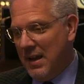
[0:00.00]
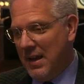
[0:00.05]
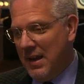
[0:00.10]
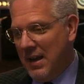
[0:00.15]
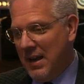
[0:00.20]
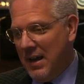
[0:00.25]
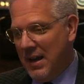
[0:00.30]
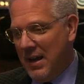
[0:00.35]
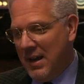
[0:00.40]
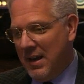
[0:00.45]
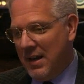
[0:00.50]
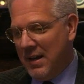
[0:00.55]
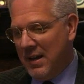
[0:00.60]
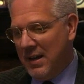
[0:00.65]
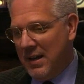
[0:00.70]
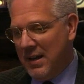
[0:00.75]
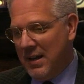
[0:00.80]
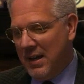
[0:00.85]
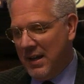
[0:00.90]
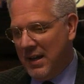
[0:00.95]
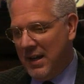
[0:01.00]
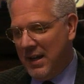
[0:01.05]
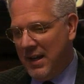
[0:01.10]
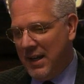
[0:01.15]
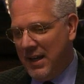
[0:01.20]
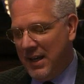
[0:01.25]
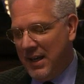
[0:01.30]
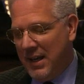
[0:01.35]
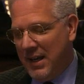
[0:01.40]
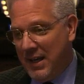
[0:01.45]
And
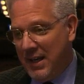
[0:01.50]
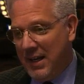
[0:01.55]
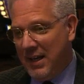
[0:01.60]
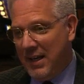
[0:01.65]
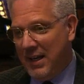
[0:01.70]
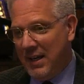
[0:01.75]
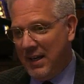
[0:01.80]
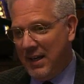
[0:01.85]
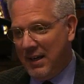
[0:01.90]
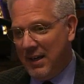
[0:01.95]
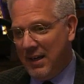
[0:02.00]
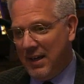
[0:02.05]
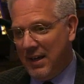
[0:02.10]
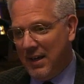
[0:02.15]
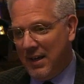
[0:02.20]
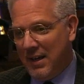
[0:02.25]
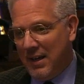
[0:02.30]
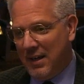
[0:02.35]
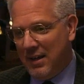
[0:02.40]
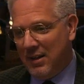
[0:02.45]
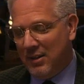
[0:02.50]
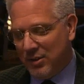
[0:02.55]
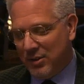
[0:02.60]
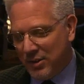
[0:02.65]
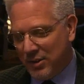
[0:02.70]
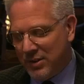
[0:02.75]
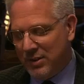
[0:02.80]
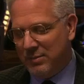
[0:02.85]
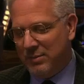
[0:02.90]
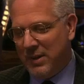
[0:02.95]
he
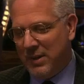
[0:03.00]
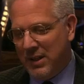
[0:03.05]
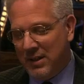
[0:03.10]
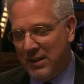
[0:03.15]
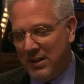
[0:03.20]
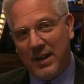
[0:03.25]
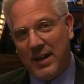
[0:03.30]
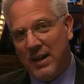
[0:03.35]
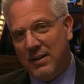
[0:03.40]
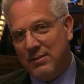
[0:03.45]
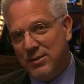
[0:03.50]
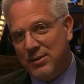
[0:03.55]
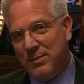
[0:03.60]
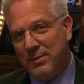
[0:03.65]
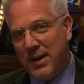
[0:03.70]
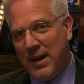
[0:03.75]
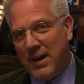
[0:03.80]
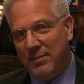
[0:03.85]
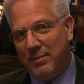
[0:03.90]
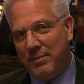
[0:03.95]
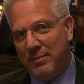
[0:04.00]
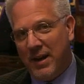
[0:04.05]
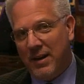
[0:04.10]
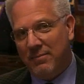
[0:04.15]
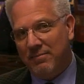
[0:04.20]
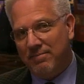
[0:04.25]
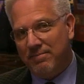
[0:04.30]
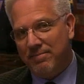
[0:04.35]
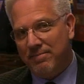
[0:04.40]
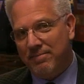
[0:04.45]
looked at me like I was a
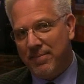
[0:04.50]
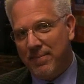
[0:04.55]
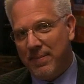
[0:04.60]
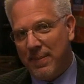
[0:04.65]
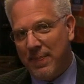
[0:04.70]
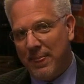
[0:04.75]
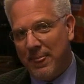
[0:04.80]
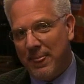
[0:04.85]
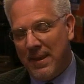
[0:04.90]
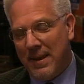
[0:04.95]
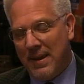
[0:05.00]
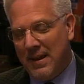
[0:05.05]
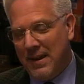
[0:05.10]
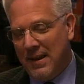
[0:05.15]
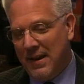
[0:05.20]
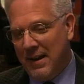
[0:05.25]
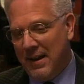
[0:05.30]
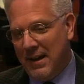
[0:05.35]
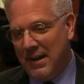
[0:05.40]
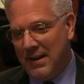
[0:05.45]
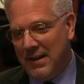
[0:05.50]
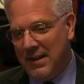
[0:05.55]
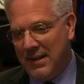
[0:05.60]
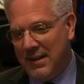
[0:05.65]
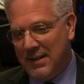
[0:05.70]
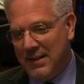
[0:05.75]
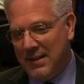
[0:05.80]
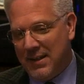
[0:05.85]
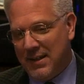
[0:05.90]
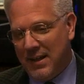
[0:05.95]
madman. And
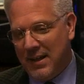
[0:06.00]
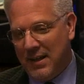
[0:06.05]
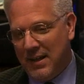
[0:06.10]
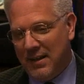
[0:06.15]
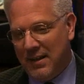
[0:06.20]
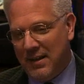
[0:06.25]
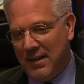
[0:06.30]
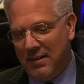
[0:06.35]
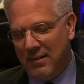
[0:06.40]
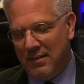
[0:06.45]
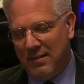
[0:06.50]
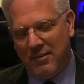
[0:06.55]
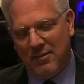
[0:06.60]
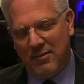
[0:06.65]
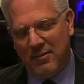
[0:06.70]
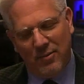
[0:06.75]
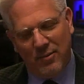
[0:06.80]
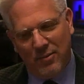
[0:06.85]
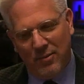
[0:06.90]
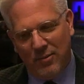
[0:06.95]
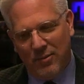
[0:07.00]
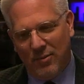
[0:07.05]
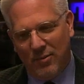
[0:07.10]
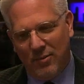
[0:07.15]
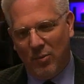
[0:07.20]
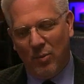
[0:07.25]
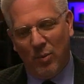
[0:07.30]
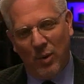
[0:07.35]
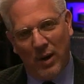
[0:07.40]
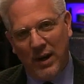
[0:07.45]
he said,
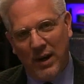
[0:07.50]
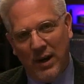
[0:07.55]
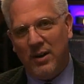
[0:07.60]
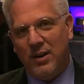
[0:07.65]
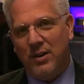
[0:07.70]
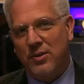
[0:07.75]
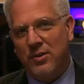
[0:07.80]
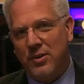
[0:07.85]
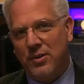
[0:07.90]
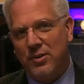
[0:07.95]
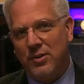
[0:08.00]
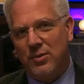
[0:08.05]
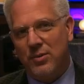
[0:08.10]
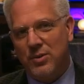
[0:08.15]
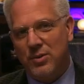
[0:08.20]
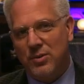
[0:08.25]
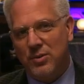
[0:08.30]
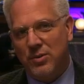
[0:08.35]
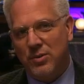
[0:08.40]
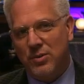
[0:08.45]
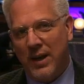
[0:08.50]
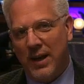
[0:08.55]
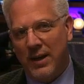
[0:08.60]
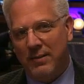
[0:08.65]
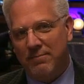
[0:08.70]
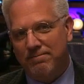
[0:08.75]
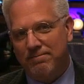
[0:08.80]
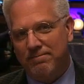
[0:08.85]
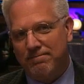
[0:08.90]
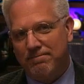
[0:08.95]
why on earth would you do that?